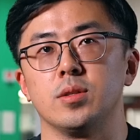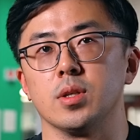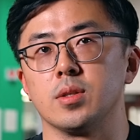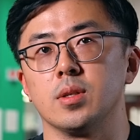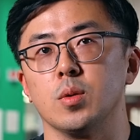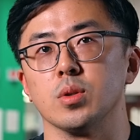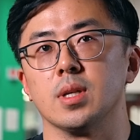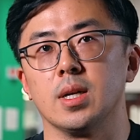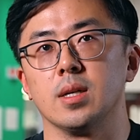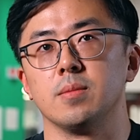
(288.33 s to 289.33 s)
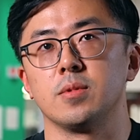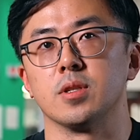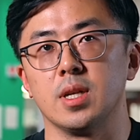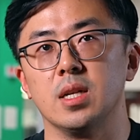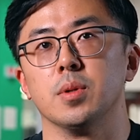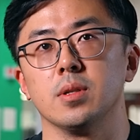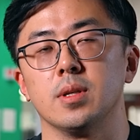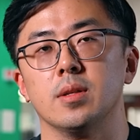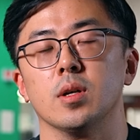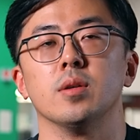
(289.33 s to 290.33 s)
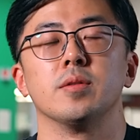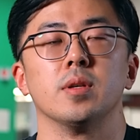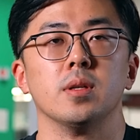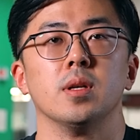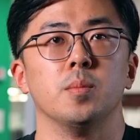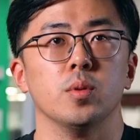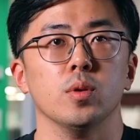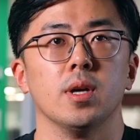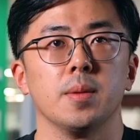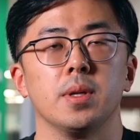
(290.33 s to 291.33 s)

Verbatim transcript: Just it was not sustainable and the whole thing blew up.